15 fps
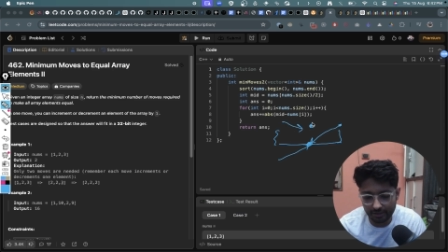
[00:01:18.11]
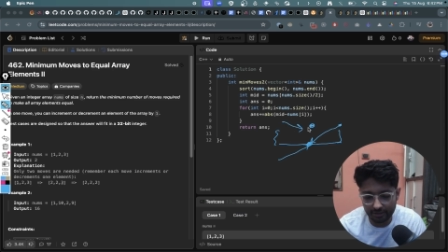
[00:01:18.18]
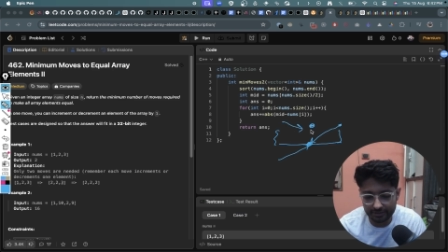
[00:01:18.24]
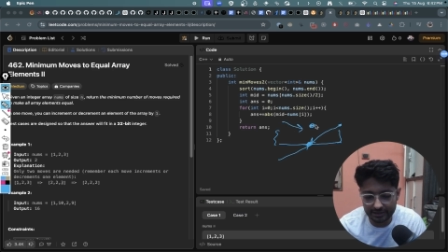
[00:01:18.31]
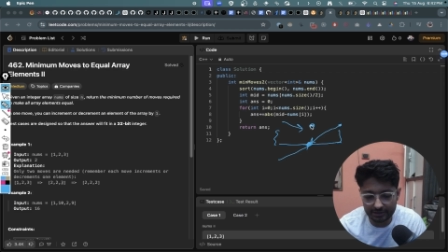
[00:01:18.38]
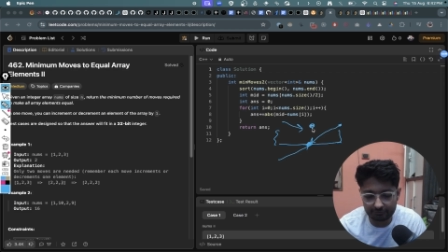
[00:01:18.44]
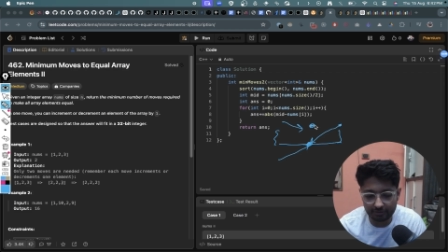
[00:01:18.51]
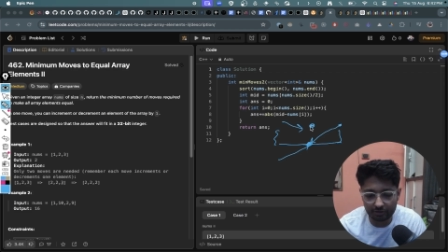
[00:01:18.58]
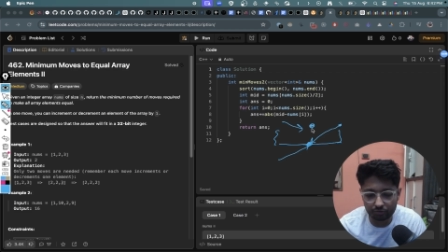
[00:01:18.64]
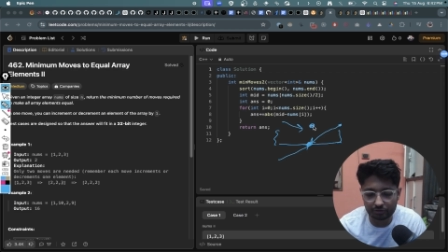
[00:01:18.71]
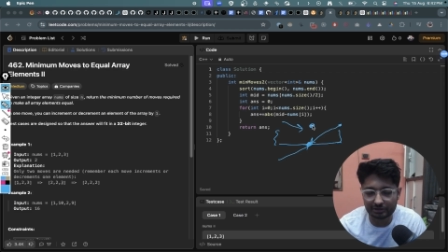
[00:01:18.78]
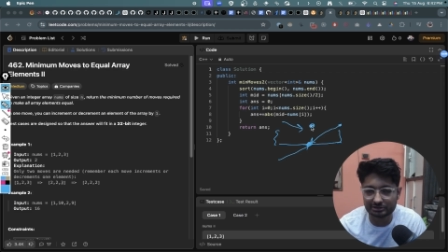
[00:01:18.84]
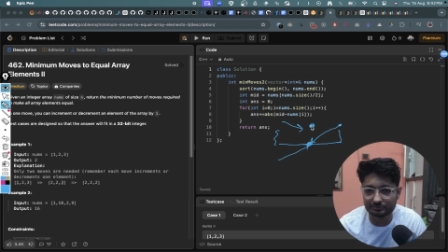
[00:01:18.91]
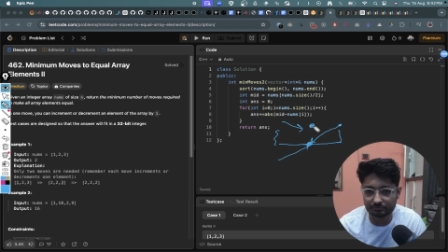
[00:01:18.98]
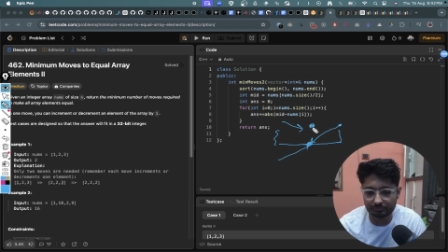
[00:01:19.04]
equal to
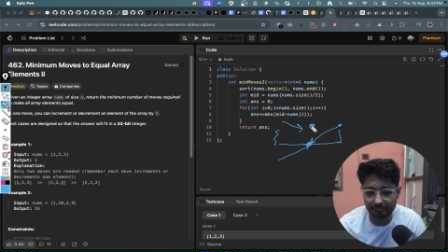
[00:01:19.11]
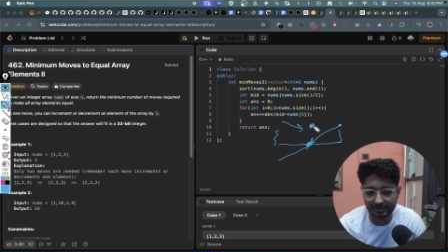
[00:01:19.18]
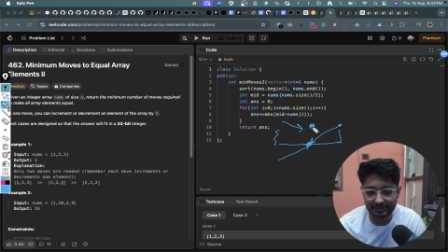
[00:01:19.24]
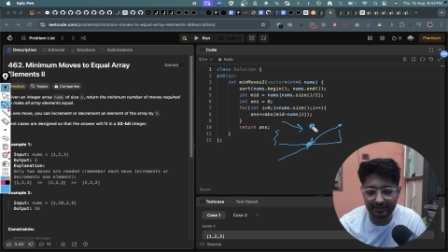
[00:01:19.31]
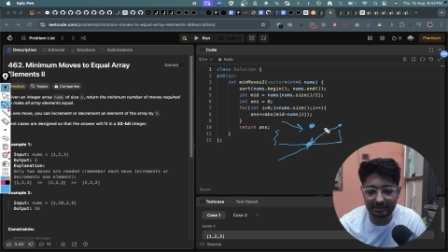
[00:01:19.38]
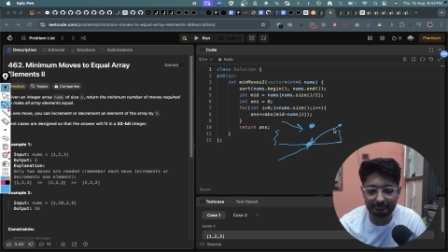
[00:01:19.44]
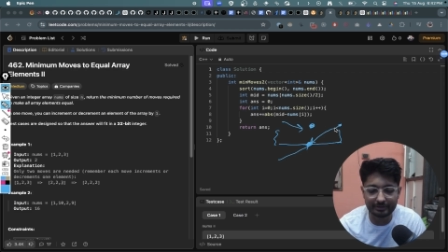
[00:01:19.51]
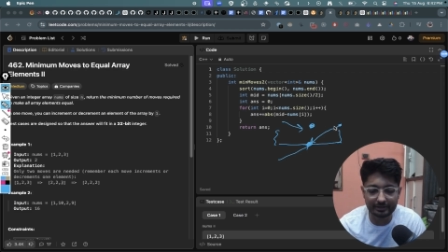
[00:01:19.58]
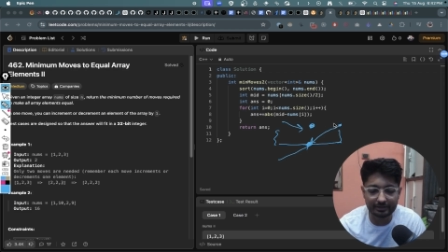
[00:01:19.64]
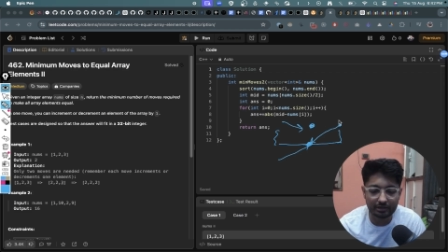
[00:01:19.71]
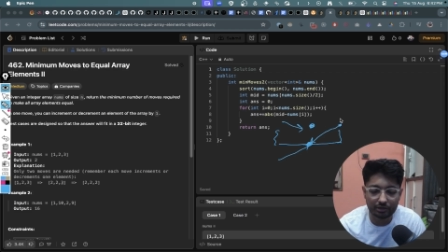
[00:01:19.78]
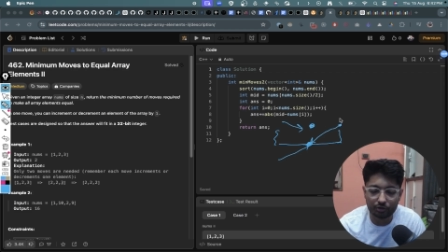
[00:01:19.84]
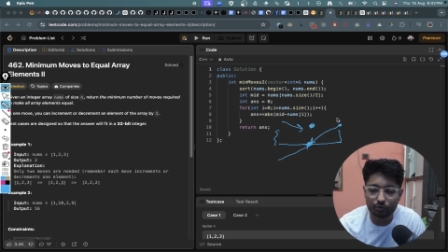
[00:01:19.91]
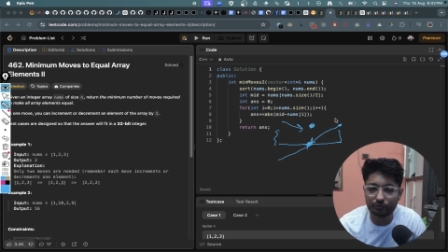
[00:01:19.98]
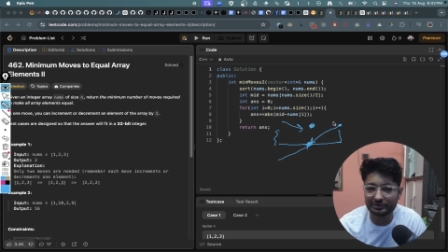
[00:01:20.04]
the middle element,
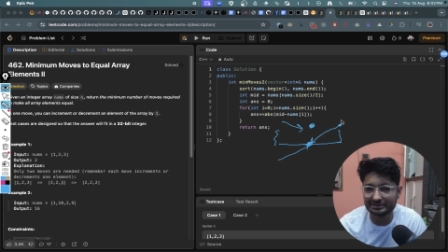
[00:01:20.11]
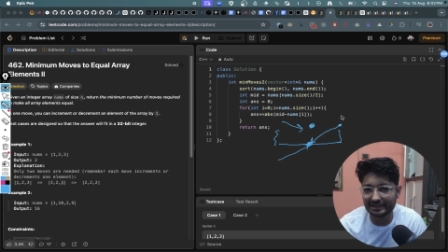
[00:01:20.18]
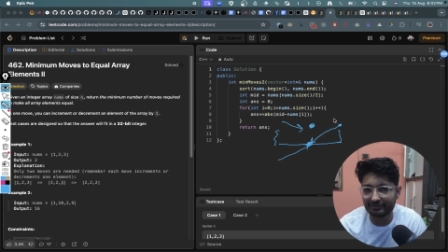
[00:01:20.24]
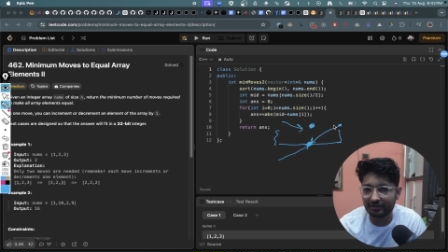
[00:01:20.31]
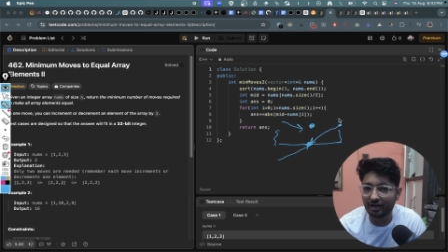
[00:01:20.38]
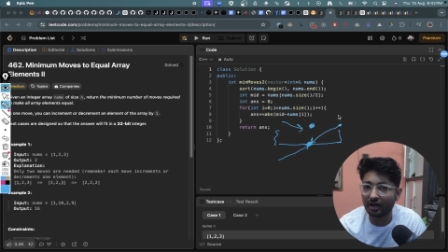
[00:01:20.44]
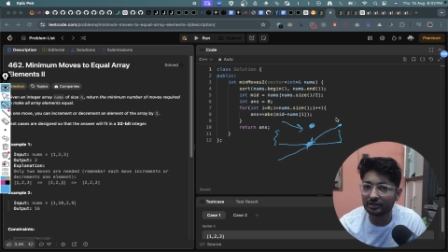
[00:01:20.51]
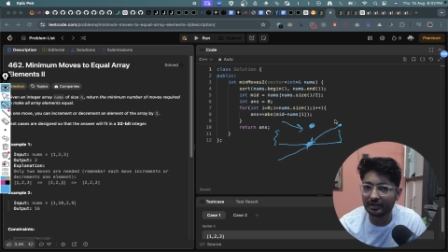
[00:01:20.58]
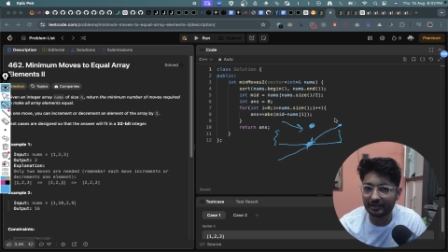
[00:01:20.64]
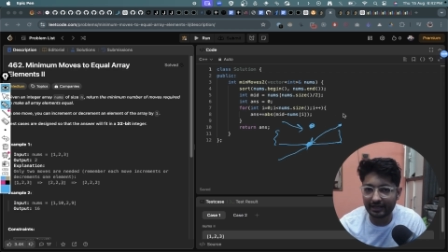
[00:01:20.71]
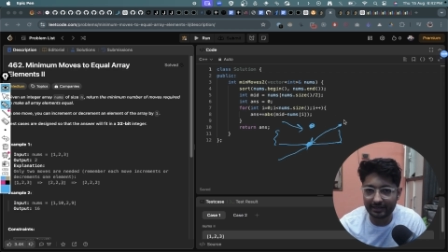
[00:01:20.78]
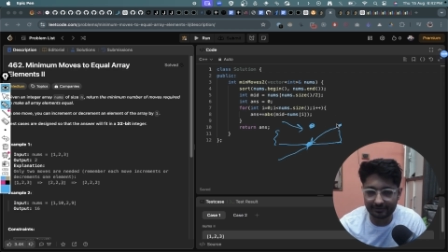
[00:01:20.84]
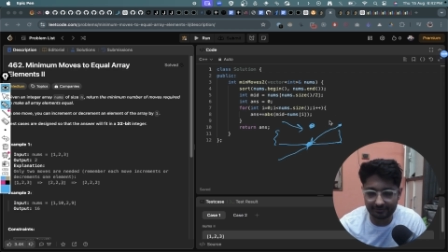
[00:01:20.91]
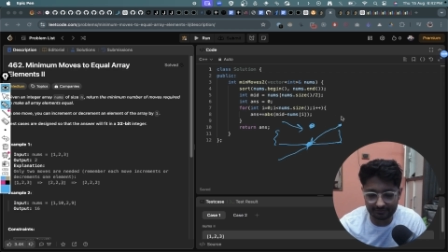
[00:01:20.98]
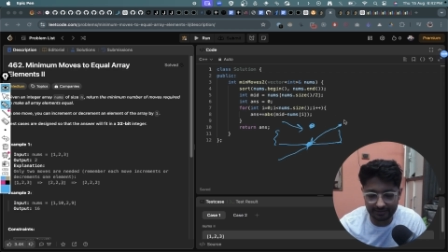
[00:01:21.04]
which are on
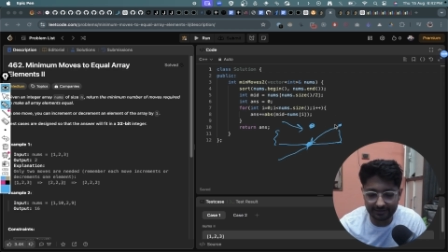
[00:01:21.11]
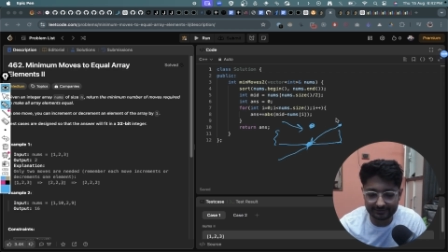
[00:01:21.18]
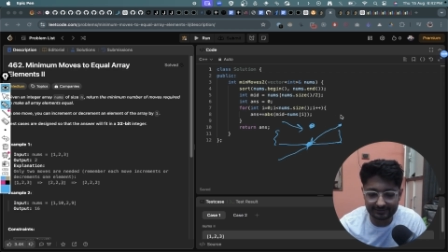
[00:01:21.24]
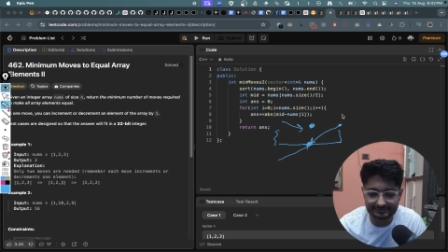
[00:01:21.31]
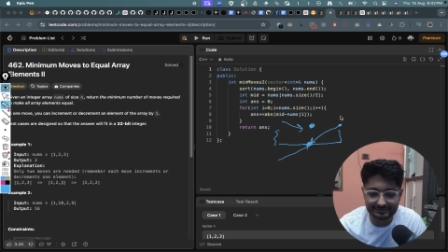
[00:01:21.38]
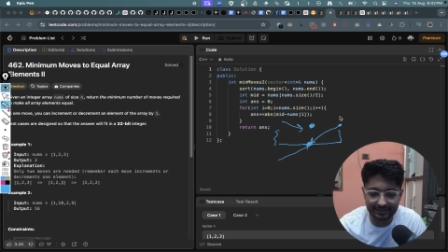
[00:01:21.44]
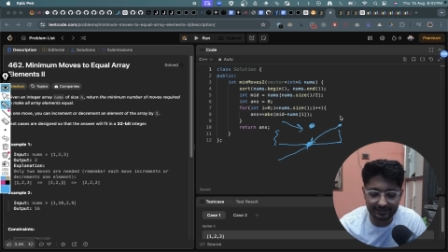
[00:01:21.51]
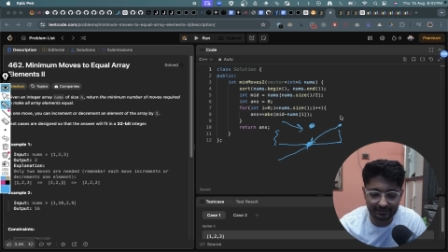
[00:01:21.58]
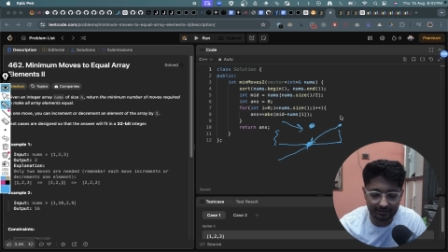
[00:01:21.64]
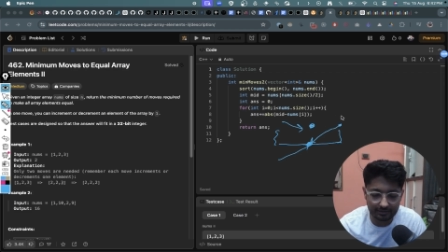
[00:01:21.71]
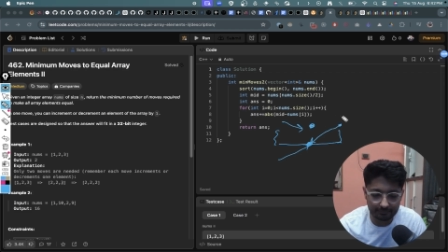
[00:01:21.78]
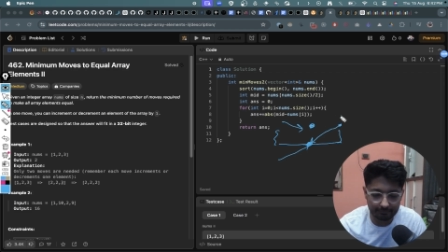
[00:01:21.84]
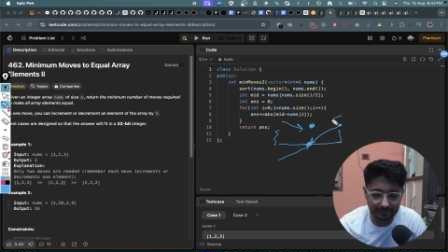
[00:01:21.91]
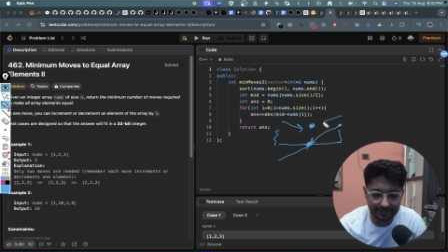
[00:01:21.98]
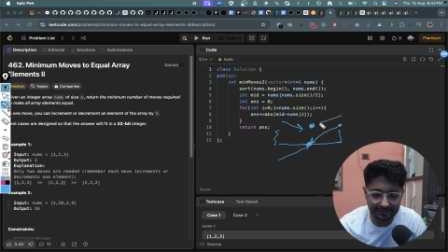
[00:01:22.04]
the right hand side,
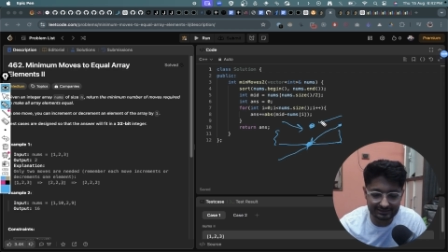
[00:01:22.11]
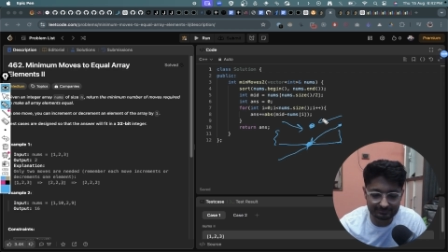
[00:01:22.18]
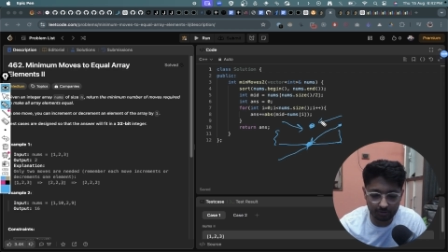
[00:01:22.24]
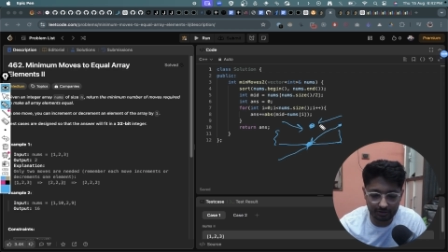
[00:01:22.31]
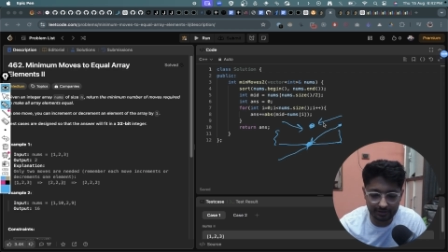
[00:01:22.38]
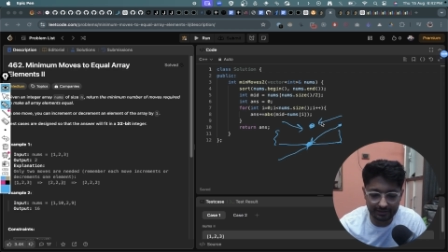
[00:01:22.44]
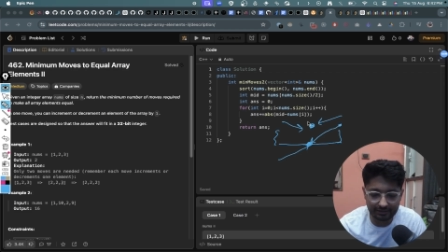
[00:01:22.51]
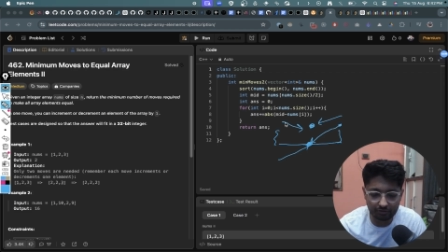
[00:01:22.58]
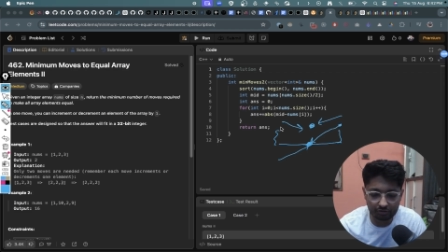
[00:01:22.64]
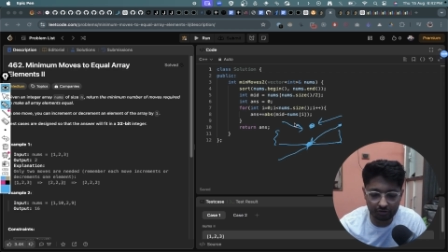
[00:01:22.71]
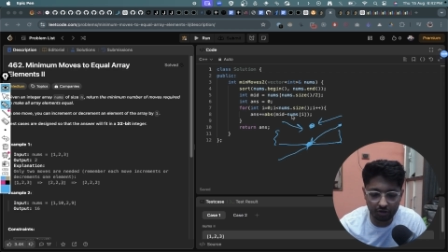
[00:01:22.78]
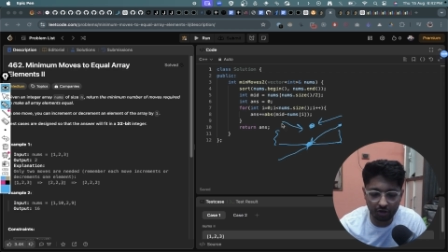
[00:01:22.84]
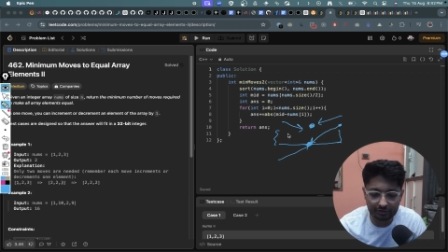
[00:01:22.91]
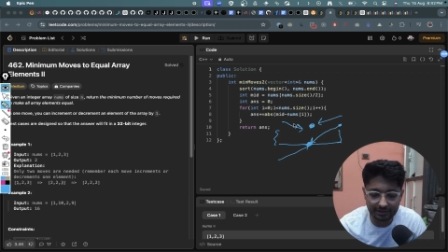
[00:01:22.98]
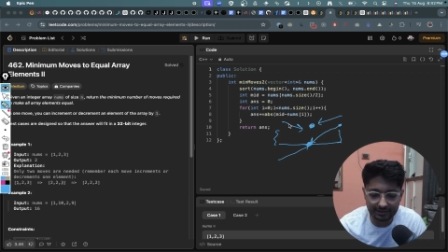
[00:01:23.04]
make it smaller, and
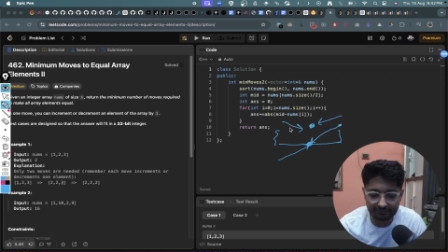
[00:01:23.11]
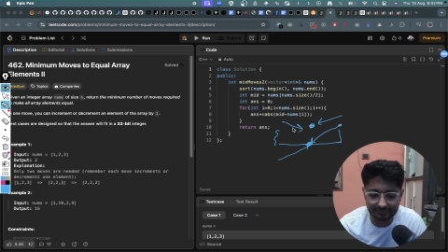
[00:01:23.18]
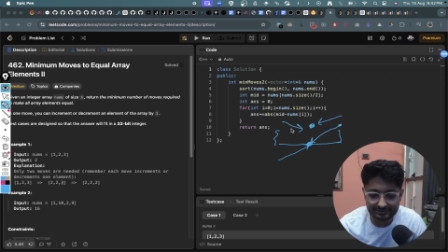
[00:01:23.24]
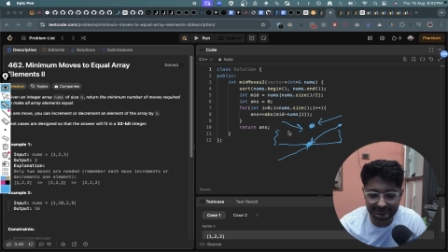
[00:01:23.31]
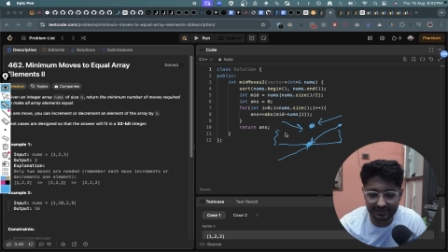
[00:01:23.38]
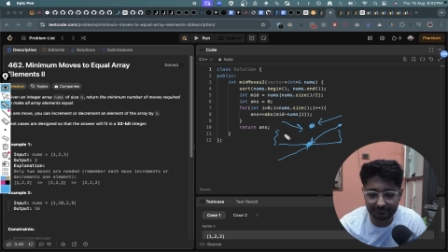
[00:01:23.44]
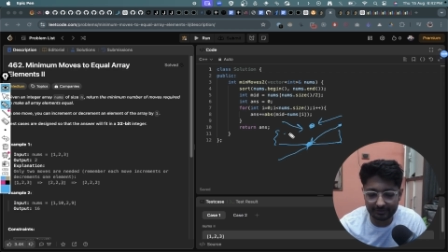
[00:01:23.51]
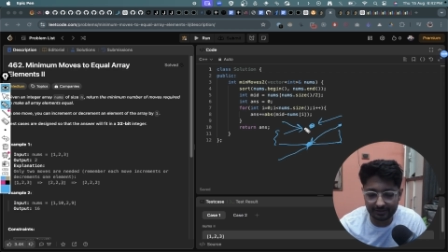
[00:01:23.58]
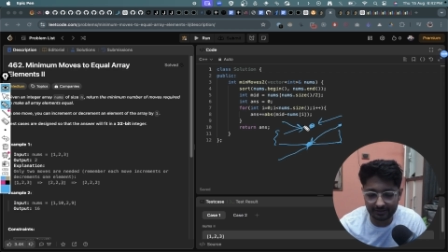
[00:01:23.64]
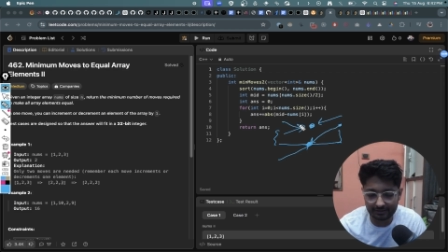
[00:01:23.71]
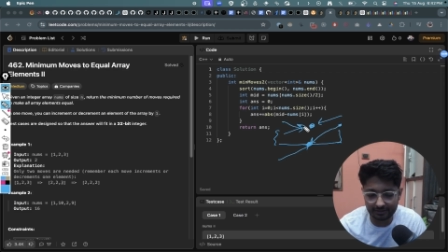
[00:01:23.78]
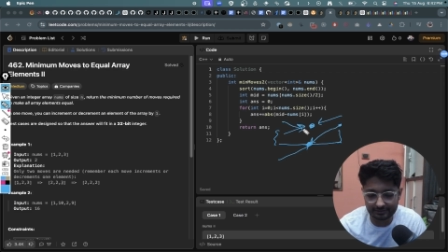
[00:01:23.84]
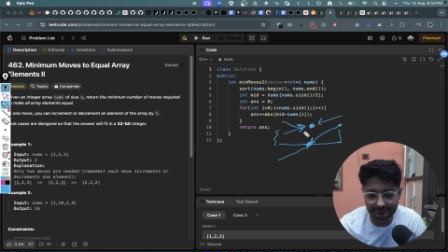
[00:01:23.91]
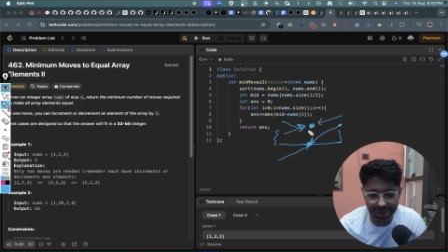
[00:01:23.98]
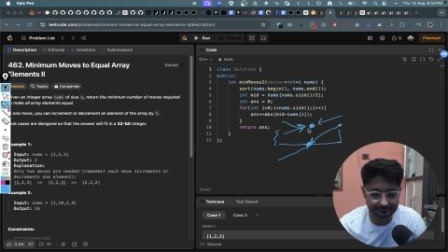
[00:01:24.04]
on the left hand side make it larger.